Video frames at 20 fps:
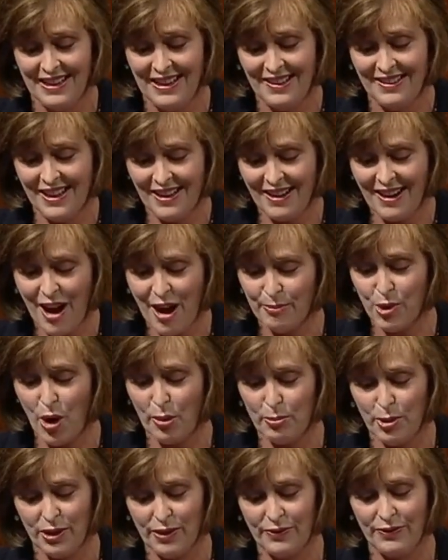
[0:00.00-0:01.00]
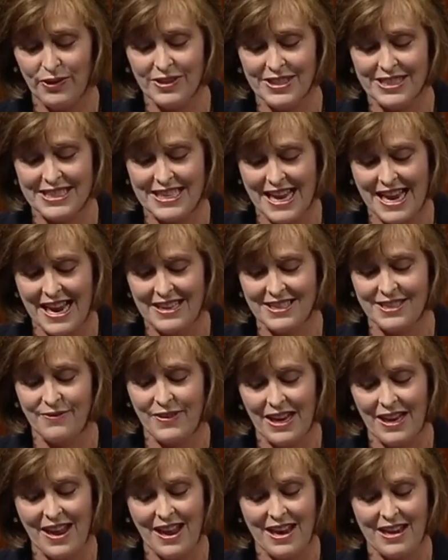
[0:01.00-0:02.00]
that come to our beautiful state to
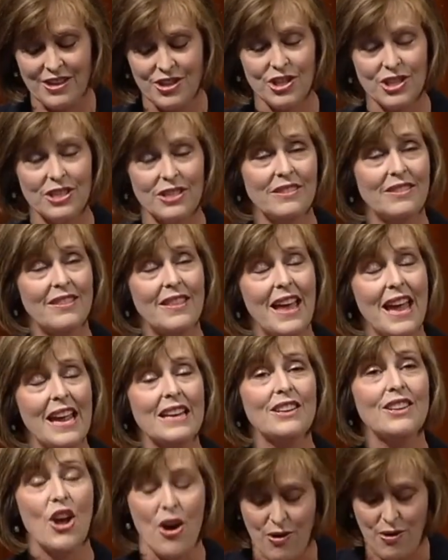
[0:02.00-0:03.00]
vacation, they know